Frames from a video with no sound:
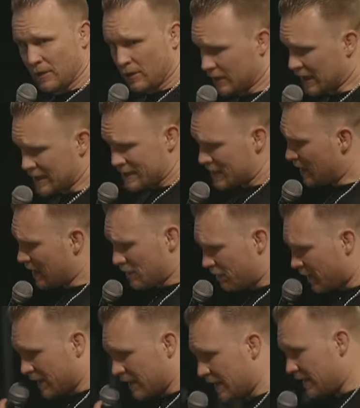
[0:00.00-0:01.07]
look, they still
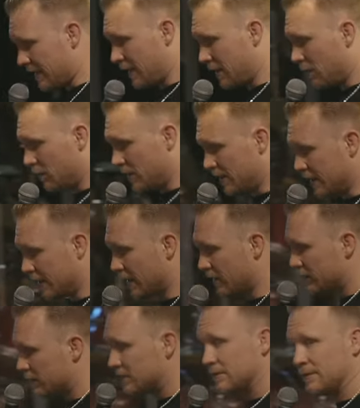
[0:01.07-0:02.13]
ain't figured that thing completely
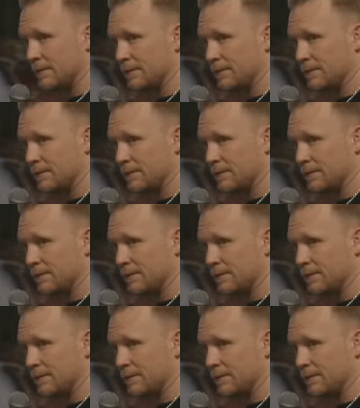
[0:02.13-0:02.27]
out.